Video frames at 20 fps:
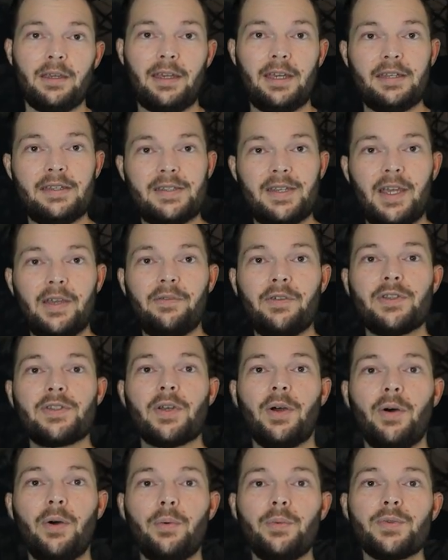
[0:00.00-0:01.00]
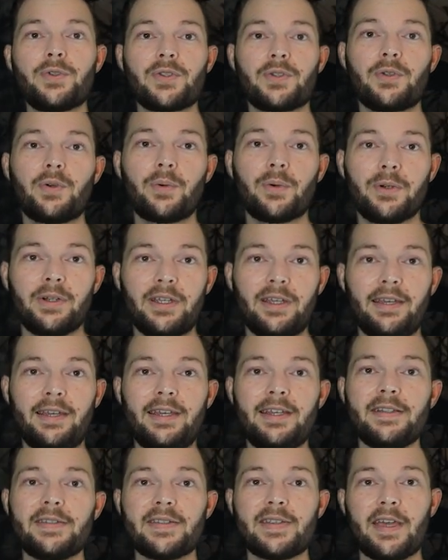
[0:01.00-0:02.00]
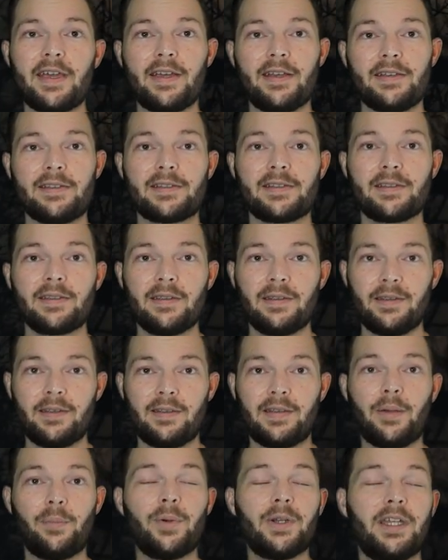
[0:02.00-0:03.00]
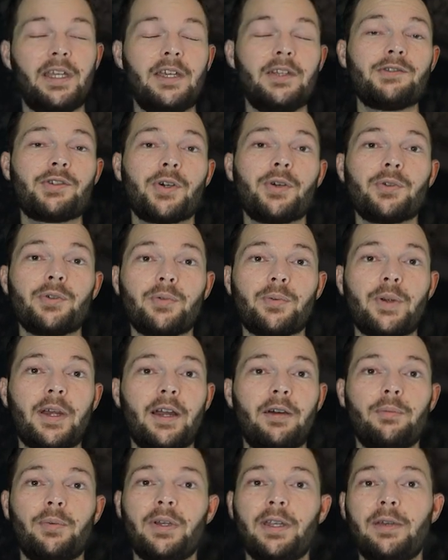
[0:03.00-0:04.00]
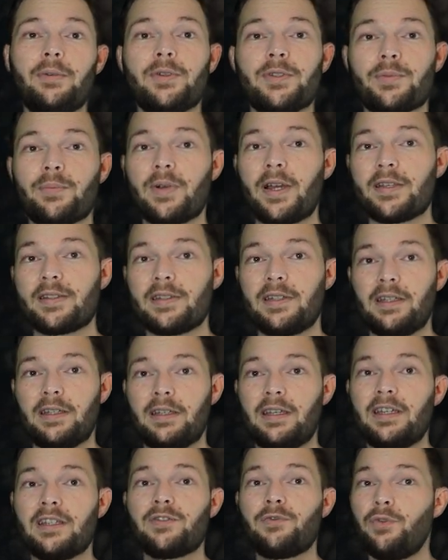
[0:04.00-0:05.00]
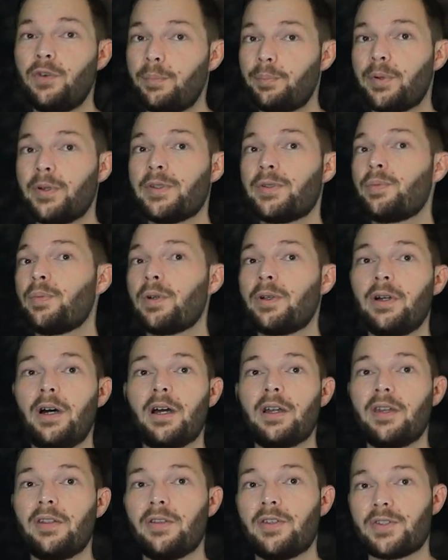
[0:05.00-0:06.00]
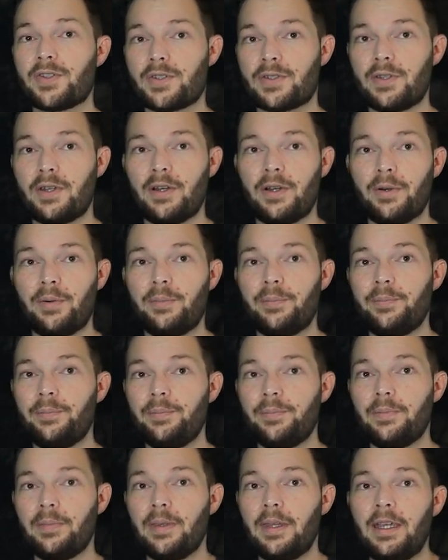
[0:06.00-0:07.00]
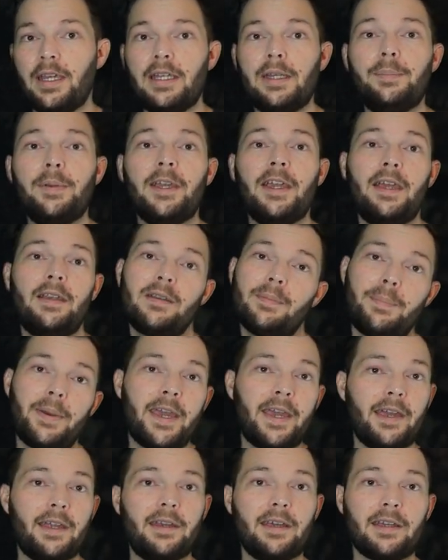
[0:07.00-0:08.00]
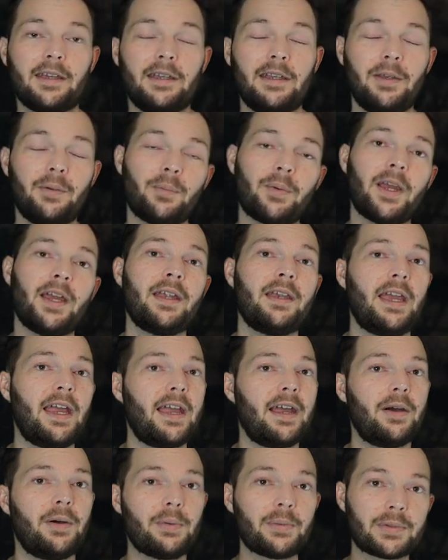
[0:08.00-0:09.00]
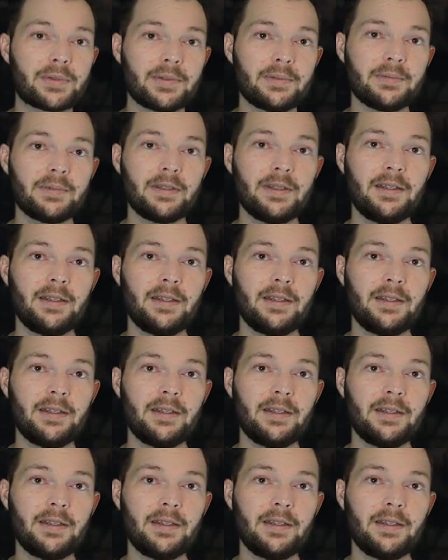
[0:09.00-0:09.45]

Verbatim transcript: In David's own story, he says that when he turned around when he was resting, his footprints were gone in the snow, and he began to panic and he ran out.